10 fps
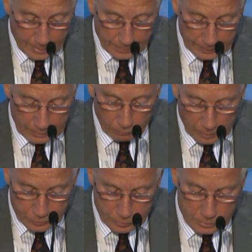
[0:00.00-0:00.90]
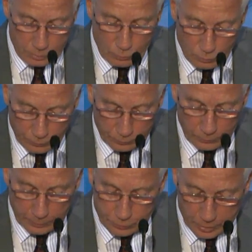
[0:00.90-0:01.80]
that Russia's move
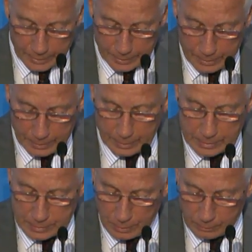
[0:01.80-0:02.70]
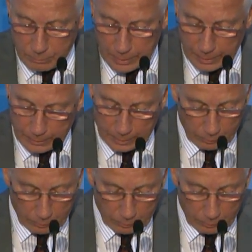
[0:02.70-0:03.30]
toward China does not mean that